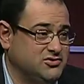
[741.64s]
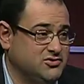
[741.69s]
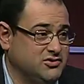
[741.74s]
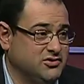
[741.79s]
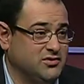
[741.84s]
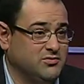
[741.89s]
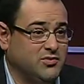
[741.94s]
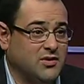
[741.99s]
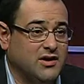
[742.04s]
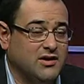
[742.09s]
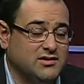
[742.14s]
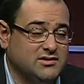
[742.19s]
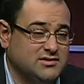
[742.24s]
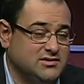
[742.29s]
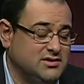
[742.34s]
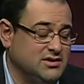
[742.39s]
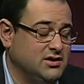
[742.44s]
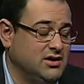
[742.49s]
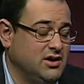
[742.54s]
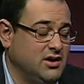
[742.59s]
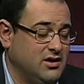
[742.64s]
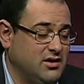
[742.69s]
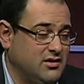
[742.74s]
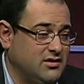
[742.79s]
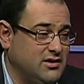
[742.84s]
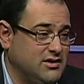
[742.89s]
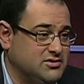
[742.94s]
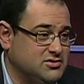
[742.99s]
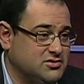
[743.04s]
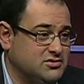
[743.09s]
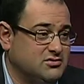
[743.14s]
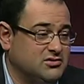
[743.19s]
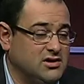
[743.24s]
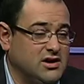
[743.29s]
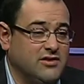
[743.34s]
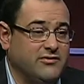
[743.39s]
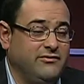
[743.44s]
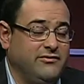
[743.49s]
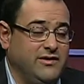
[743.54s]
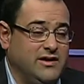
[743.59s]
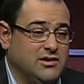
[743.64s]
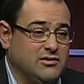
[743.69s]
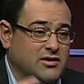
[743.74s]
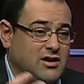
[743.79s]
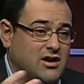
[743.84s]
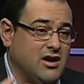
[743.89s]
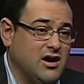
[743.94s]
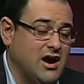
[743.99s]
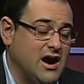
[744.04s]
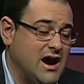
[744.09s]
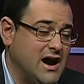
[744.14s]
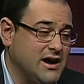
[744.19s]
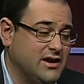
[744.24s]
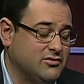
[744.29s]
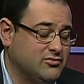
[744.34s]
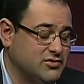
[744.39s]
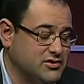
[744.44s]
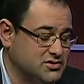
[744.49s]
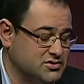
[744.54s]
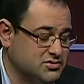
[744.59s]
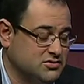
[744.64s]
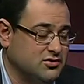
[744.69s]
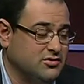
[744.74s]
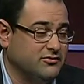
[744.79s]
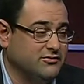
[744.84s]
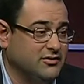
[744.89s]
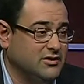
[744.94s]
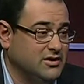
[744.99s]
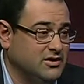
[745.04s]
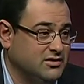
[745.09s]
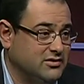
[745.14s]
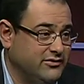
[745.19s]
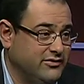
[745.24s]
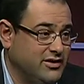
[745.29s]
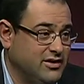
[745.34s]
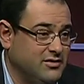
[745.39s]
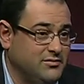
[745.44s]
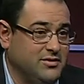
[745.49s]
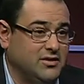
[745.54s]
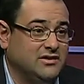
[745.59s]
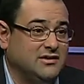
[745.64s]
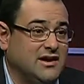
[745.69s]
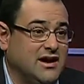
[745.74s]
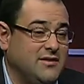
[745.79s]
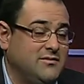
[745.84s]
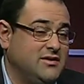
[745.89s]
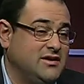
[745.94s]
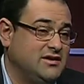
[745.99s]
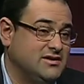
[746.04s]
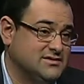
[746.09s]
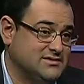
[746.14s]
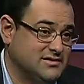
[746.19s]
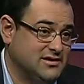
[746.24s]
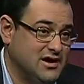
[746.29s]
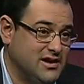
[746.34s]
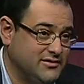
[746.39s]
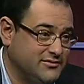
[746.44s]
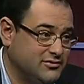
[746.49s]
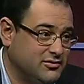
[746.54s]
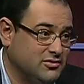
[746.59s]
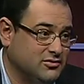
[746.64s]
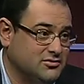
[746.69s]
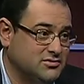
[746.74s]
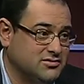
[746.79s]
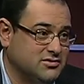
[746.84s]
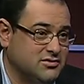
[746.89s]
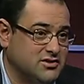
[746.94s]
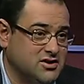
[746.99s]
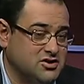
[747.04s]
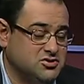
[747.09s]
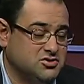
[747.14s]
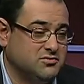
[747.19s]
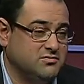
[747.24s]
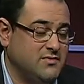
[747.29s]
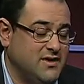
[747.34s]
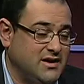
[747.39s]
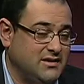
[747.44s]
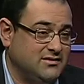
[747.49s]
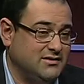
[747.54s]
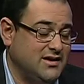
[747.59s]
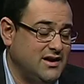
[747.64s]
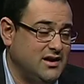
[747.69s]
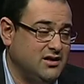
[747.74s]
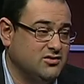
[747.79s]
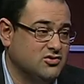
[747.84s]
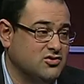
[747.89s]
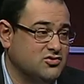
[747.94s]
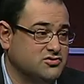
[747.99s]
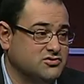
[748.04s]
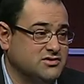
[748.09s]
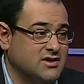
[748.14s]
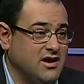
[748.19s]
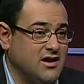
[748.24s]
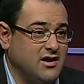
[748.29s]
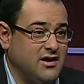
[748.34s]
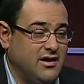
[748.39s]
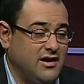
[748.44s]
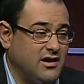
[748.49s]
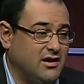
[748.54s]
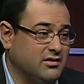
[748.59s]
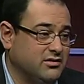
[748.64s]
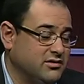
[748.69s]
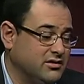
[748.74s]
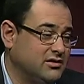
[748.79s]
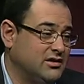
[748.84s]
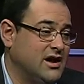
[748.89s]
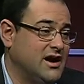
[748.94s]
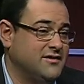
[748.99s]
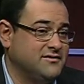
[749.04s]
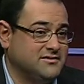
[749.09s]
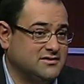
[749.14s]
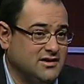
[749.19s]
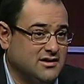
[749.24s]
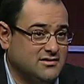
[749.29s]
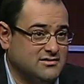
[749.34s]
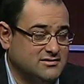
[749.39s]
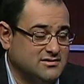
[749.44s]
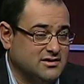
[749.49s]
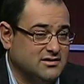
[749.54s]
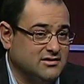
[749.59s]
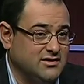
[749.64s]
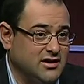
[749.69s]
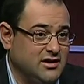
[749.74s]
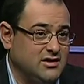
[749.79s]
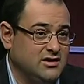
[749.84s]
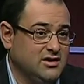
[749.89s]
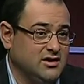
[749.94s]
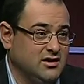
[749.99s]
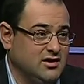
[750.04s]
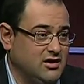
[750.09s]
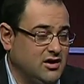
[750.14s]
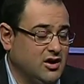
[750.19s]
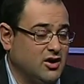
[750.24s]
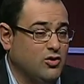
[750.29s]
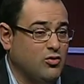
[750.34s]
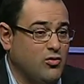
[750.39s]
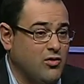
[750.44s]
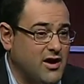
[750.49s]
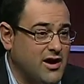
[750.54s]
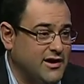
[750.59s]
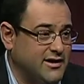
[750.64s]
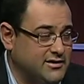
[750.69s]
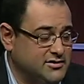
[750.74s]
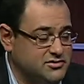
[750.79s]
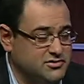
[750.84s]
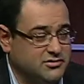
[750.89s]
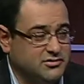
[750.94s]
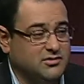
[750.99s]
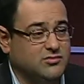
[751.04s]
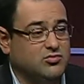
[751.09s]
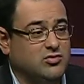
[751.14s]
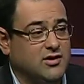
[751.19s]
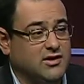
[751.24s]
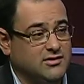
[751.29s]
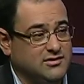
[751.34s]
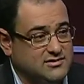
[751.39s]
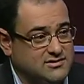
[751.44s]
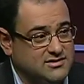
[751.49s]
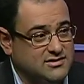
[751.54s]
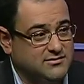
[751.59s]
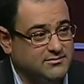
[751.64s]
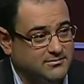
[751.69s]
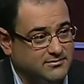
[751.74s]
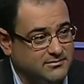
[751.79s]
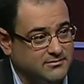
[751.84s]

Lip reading: during the pregnancy, they certainly have very high risk of developing diabetes lifelong. So they should maintain those healthy lifestyles that they acquired during the pregnancy.